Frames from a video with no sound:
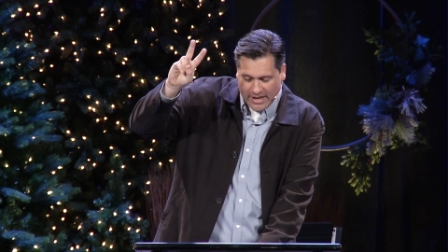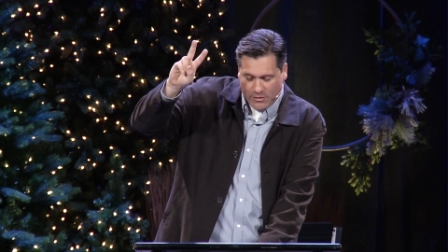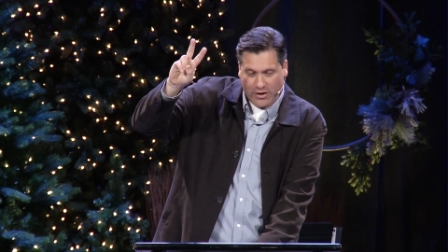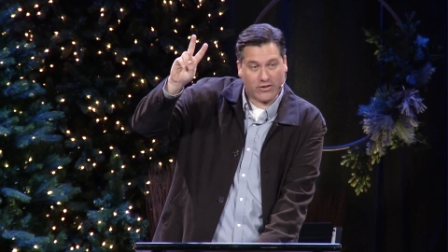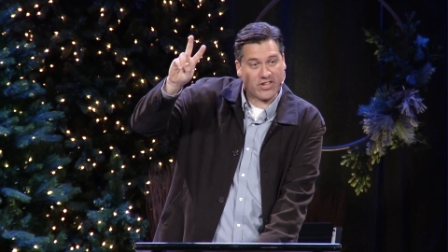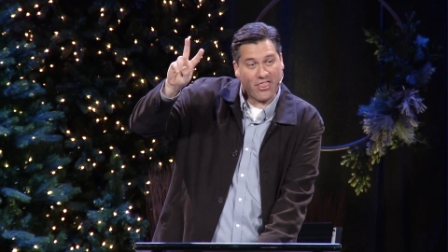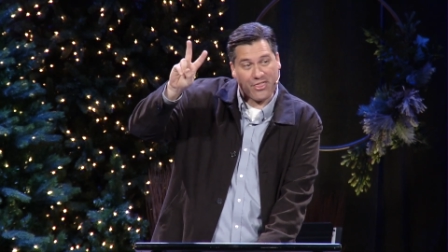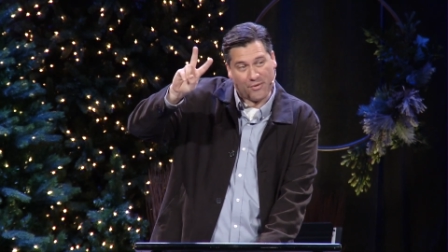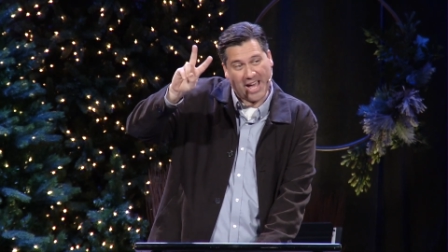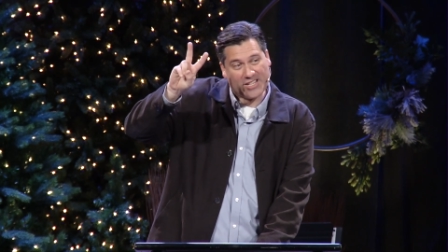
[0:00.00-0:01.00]
there is a
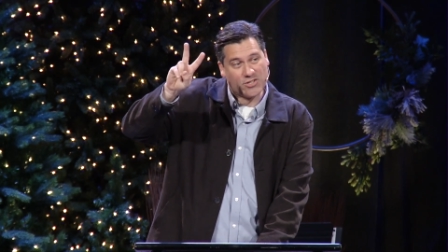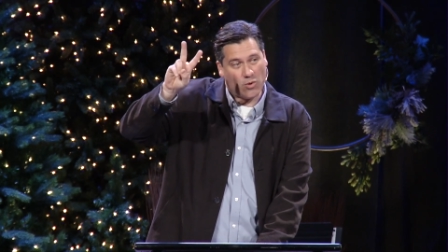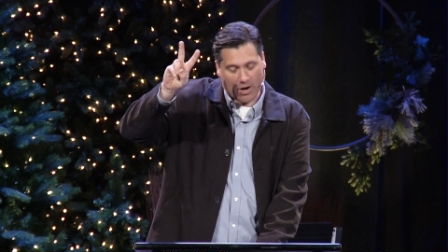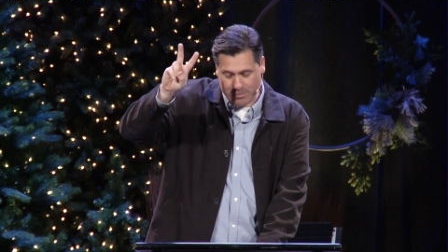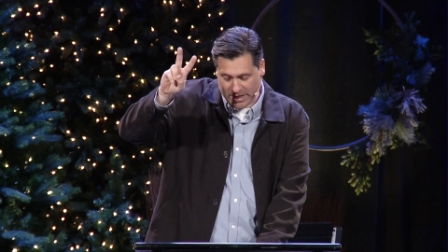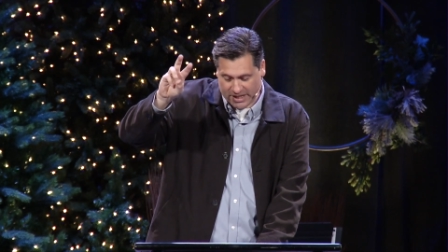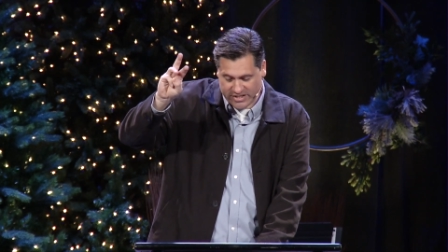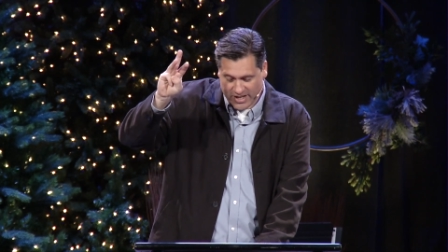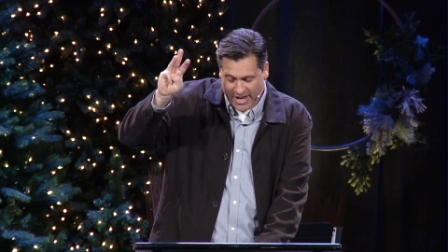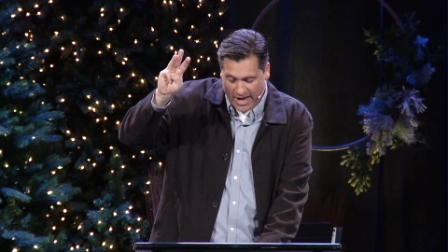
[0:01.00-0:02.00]
threat to our
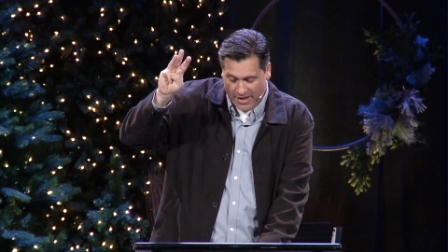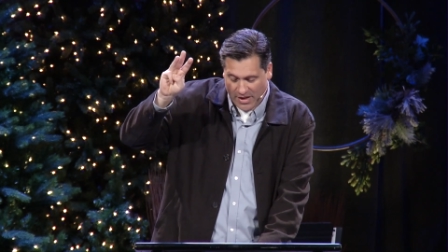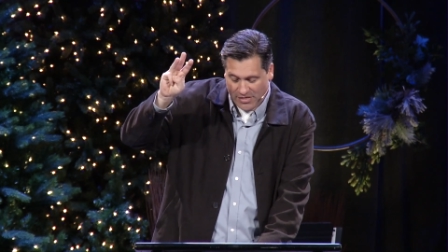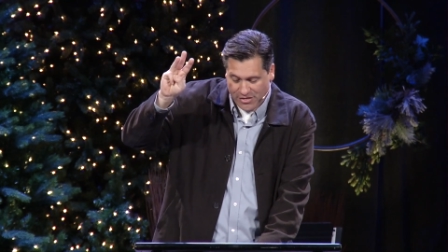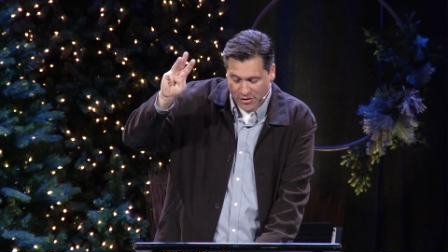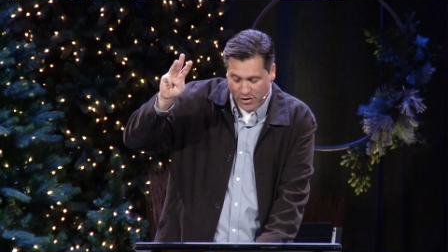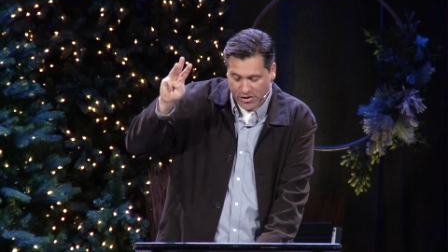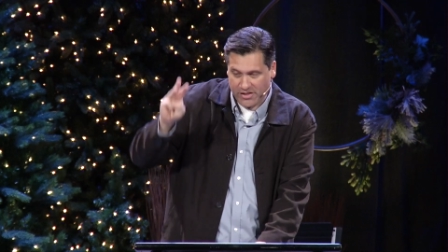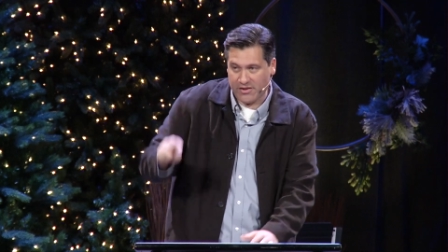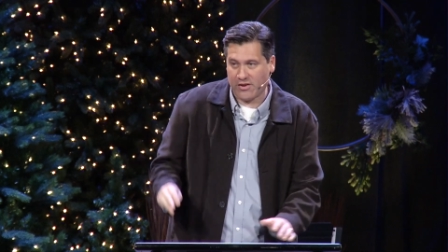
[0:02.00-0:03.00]
peace. And then
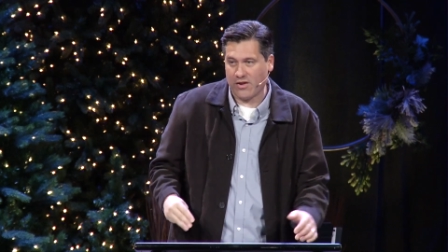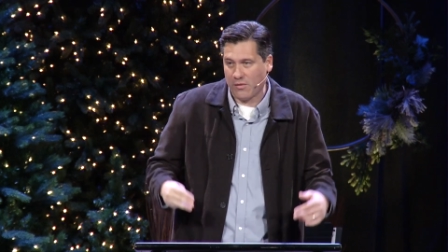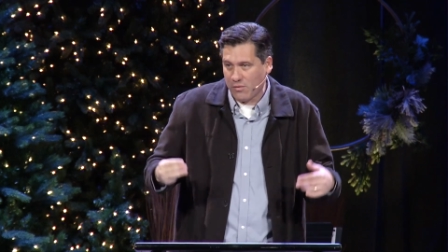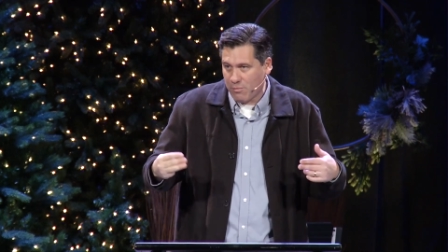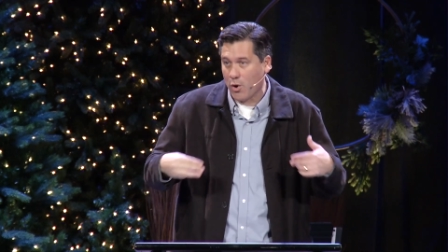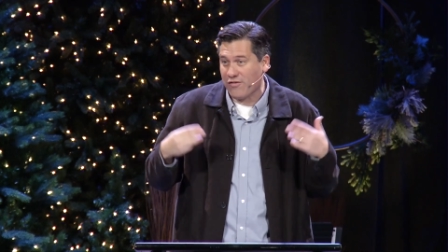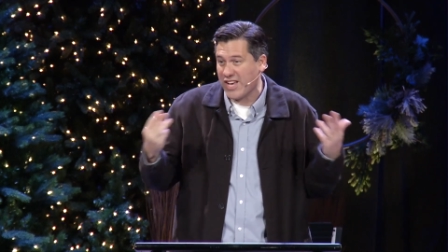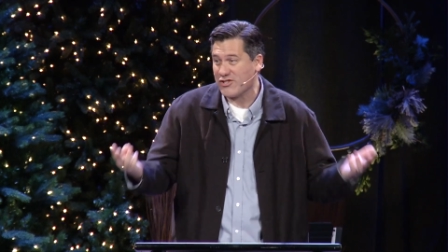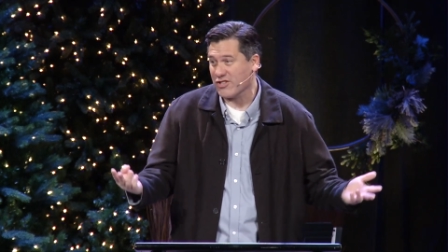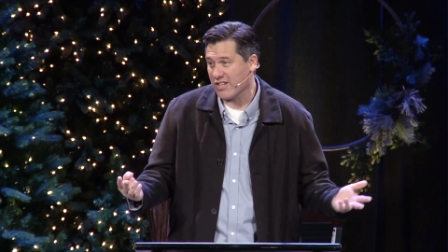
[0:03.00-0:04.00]
third,
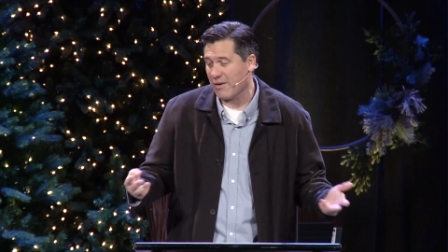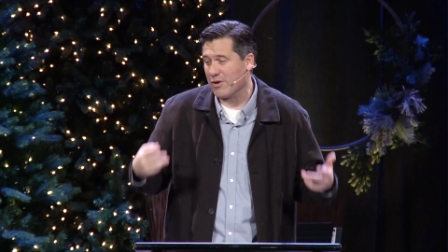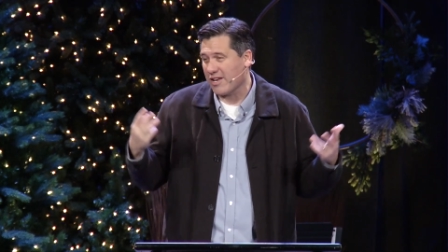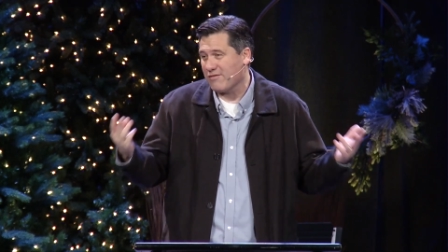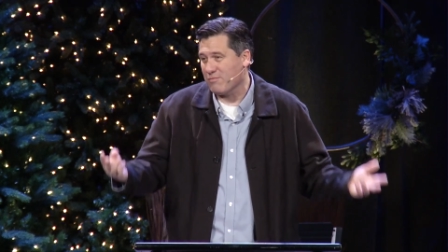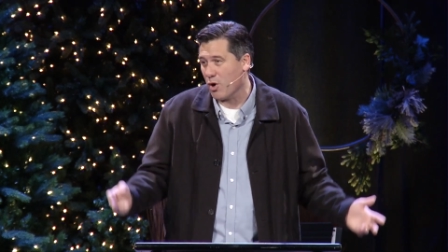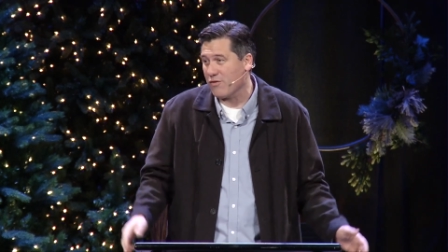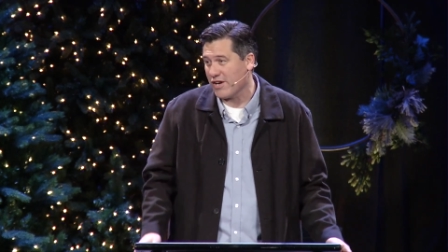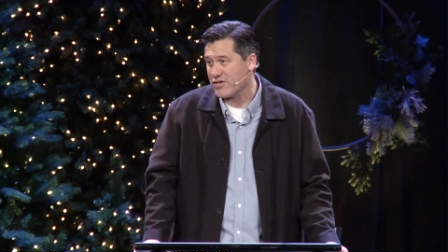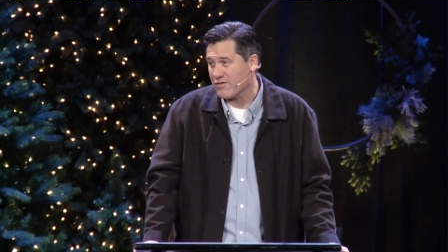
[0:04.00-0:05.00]
motivation. I want to give
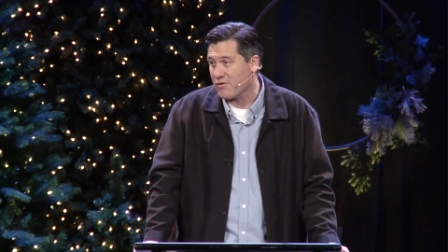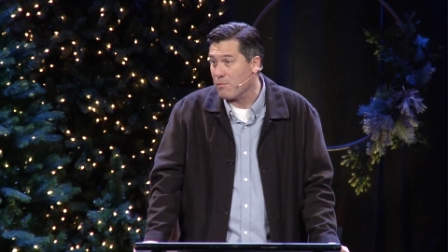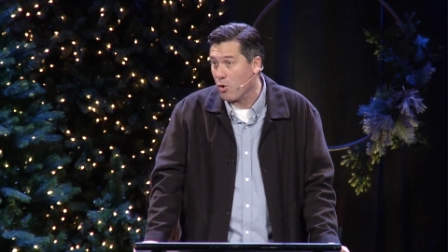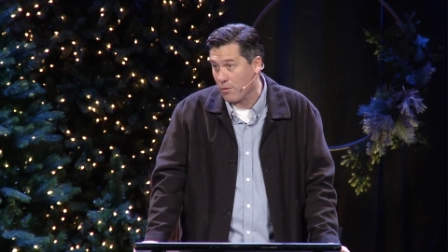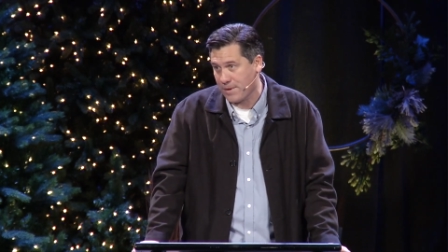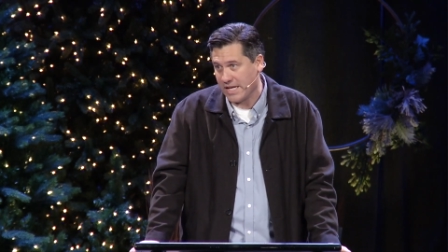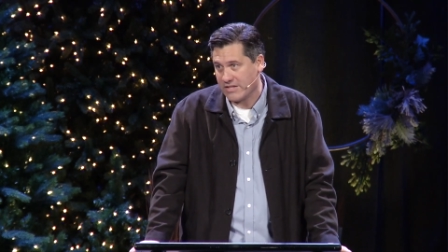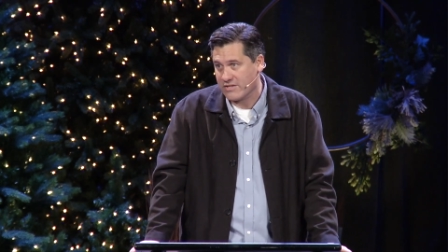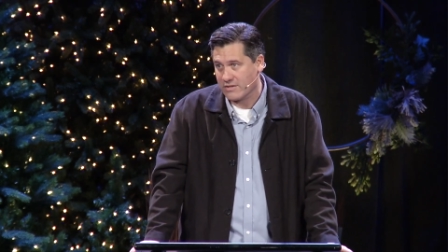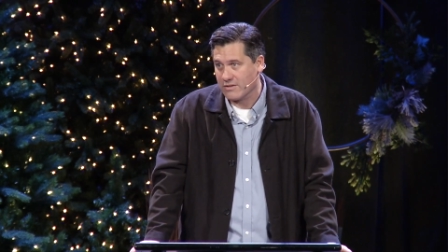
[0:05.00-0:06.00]
motivation for more
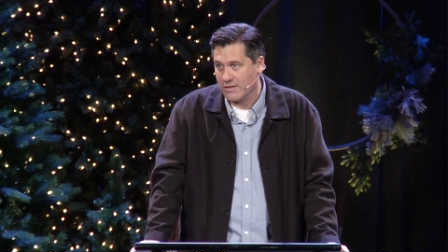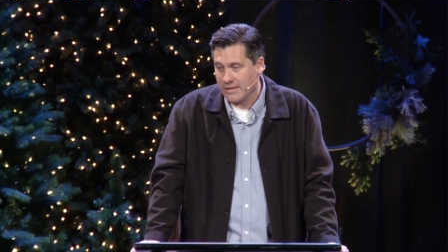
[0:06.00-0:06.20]
peace.